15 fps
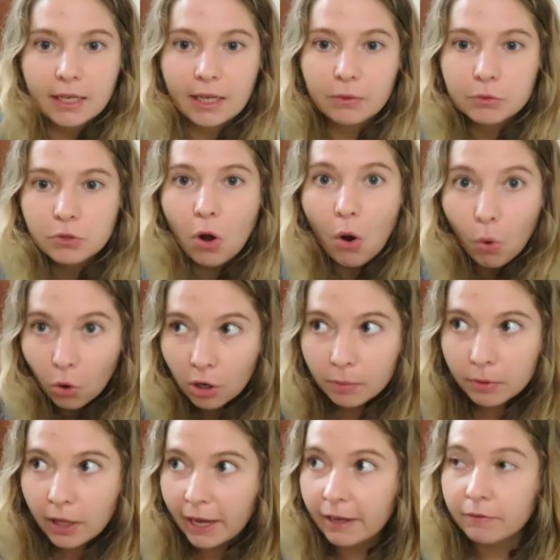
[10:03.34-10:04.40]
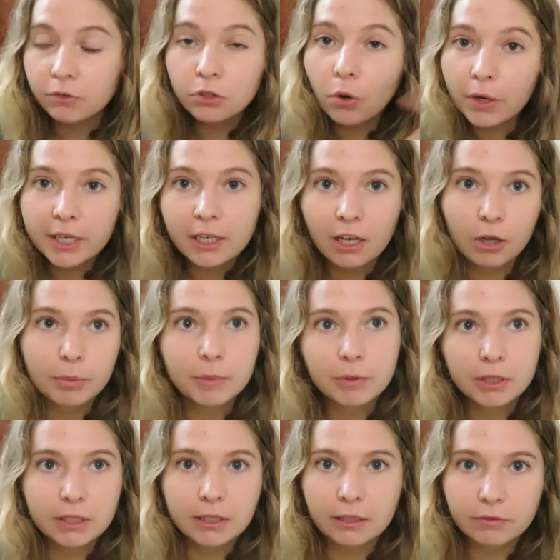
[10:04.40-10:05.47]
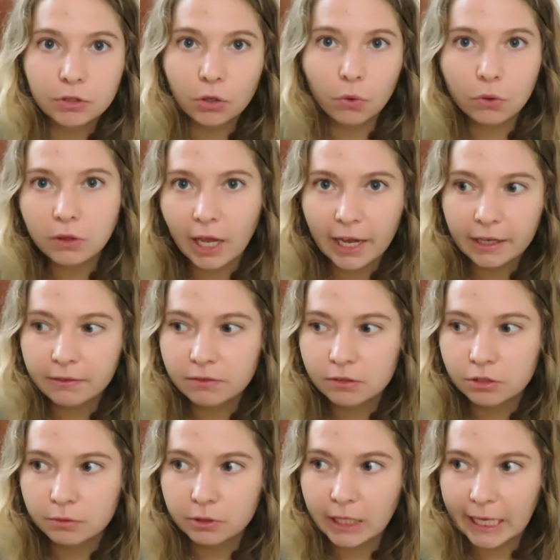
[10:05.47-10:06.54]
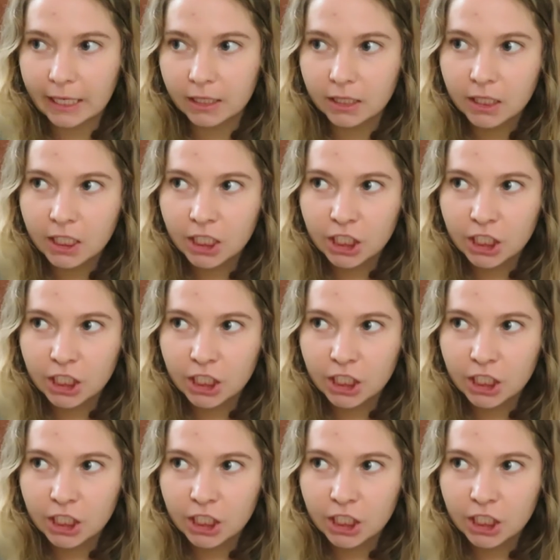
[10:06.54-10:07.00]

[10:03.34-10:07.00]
Like it was horrible. I have no idea how people can live their whole lives like